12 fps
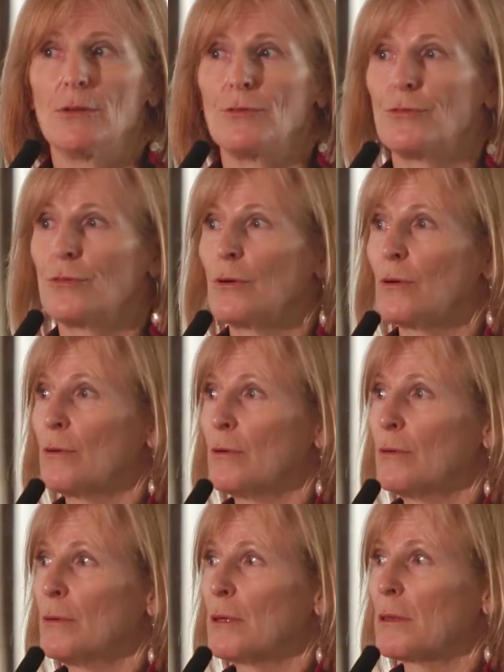
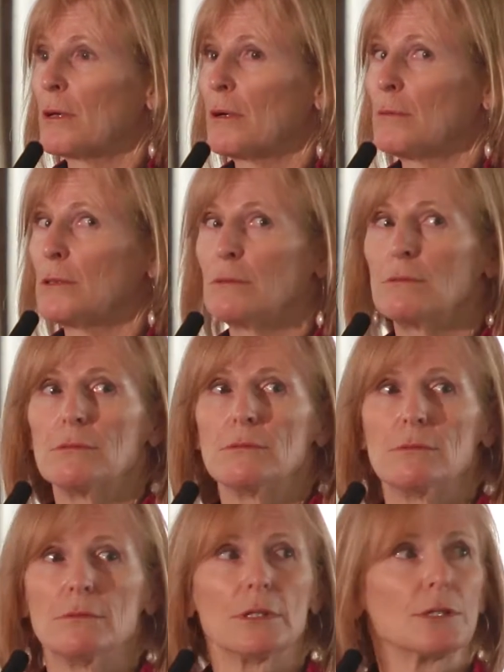So we thought, well,
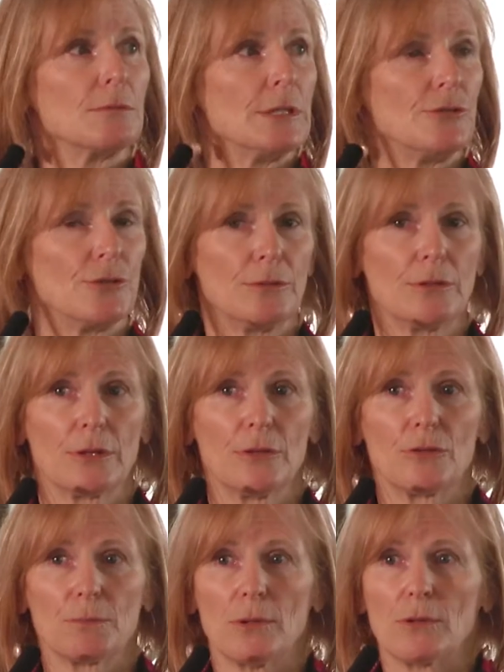what do we do with
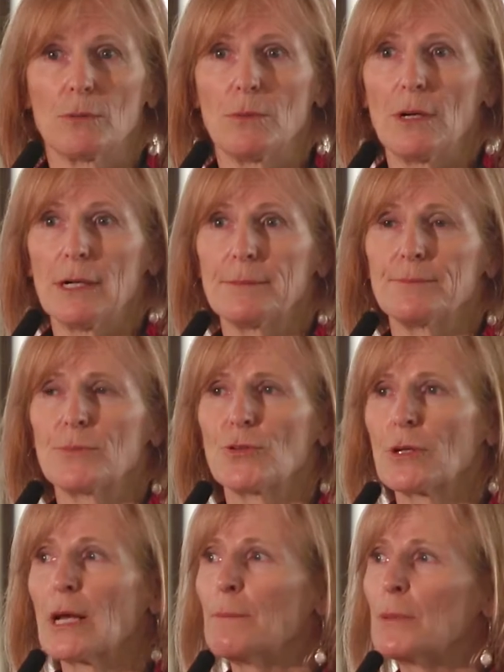this bulk wine? It
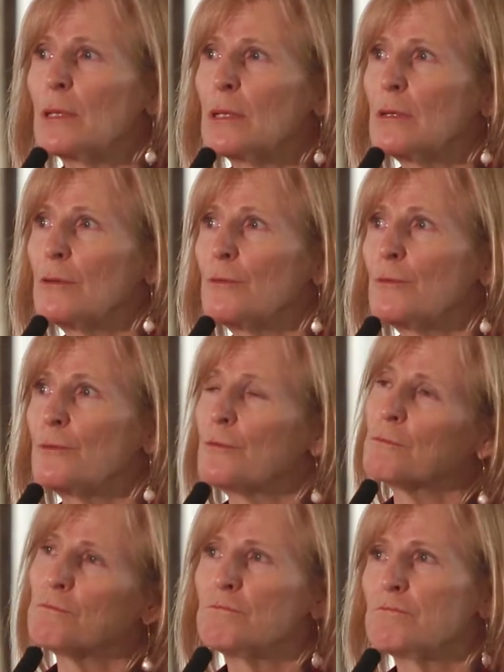was a couple of
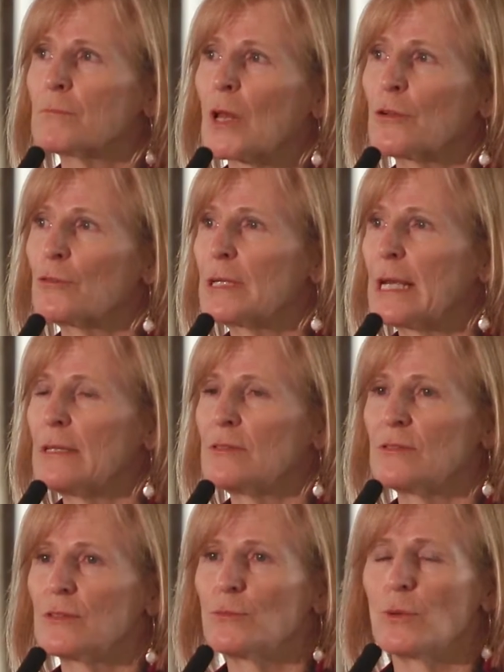100
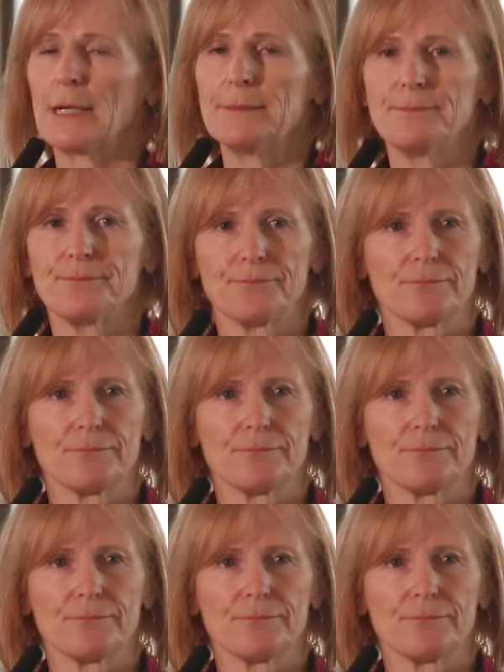cases of wine.